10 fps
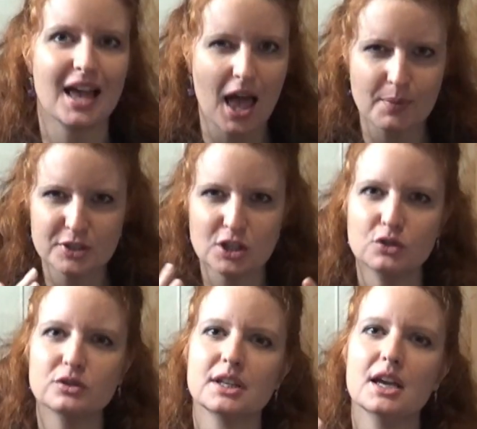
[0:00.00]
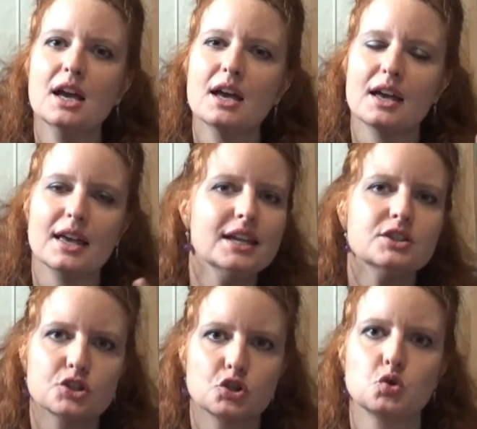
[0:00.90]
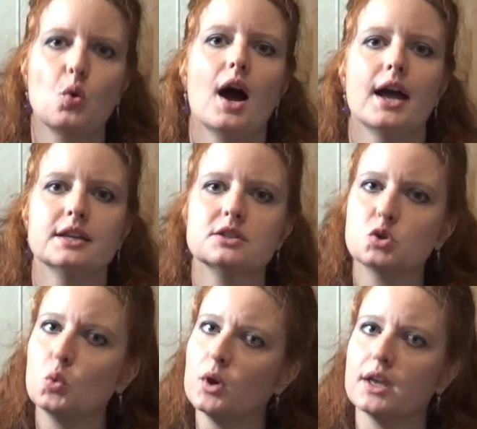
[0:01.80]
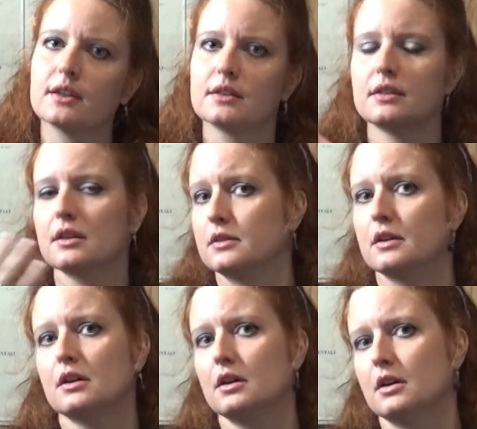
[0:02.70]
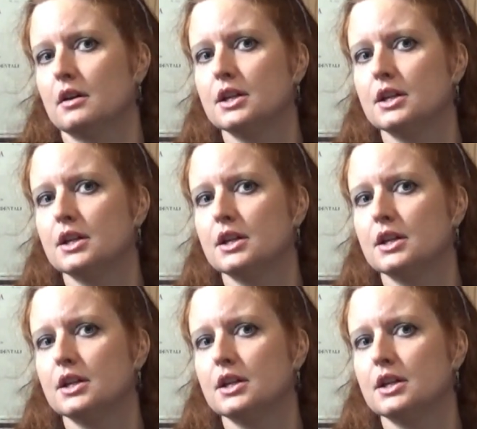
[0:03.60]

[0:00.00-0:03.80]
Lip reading: absolutely intertwined with the